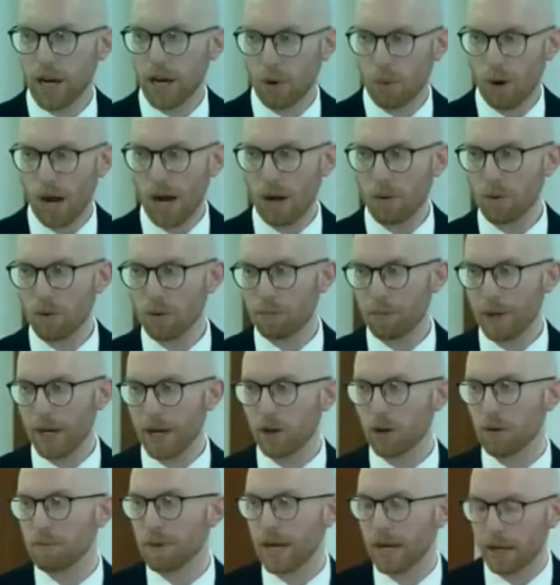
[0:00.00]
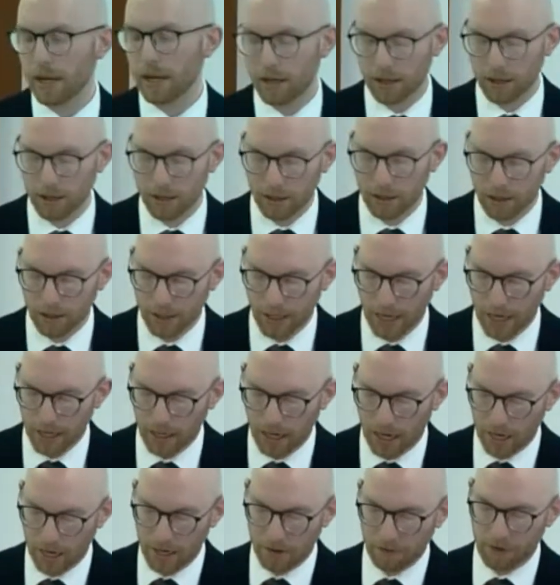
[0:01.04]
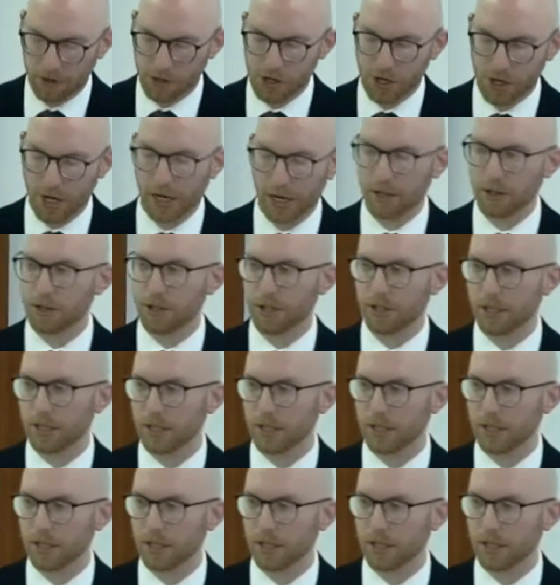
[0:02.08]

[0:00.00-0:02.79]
Now, why would Peter make that kind of a change?